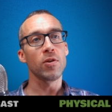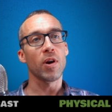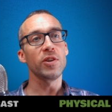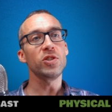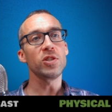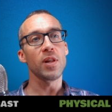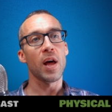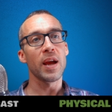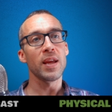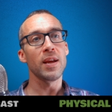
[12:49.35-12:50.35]
Are you just
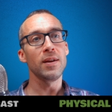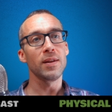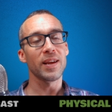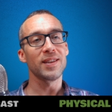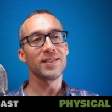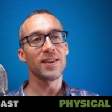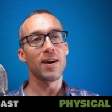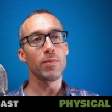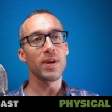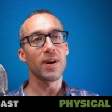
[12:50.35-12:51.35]
lying like a
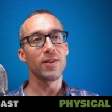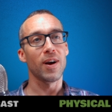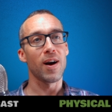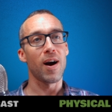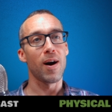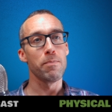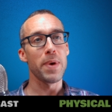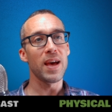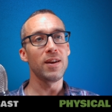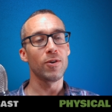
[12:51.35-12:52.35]
zombie on on
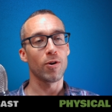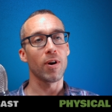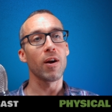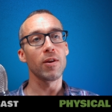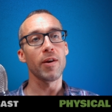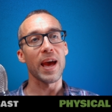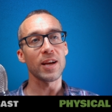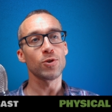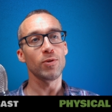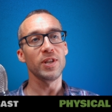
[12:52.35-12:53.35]
bed, or are you
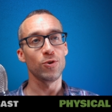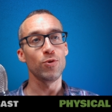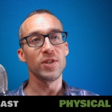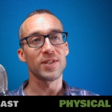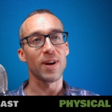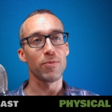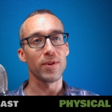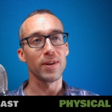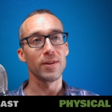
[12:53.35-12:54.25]
actually doing something?